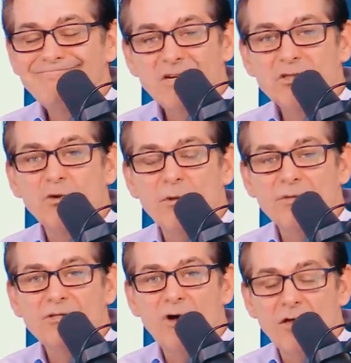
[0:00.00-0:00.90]
They screw up
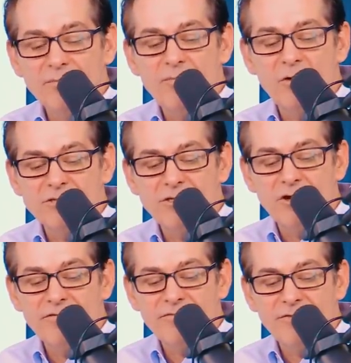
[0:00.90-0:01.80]
all the important
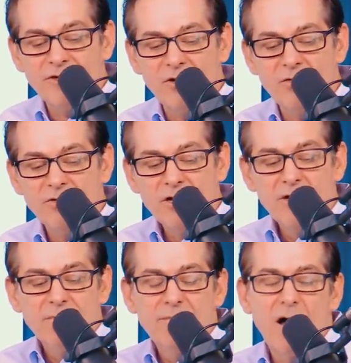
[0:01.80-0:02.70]
stuff.
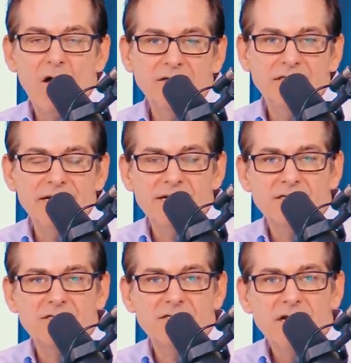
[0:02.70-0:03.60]

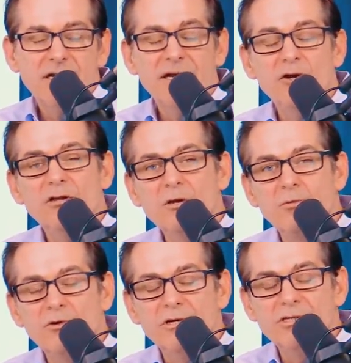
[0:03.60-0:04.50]
Politics,
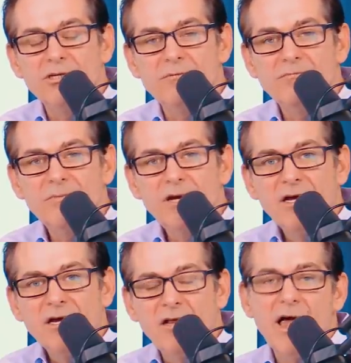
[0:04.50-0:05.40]
neoliberalism,
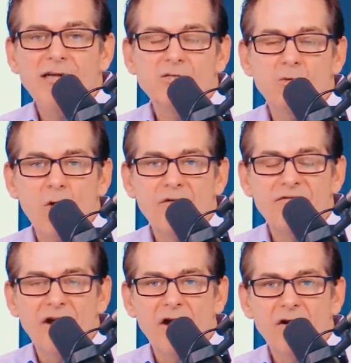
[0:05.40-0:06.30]
class
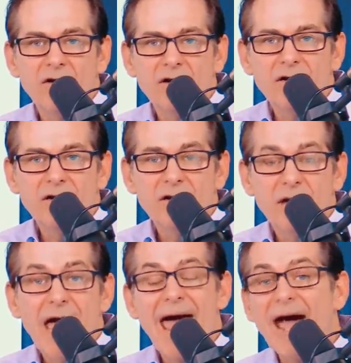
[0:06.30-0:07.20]
warfare,
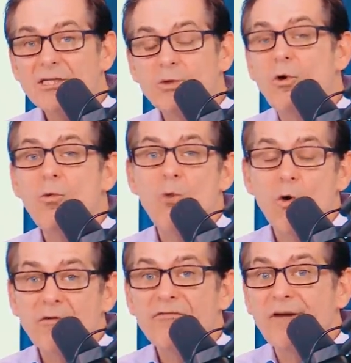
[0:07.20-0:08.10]
actual
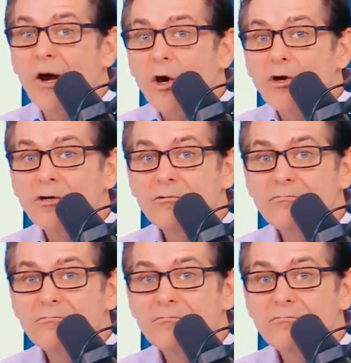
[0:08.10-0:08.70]
warfare,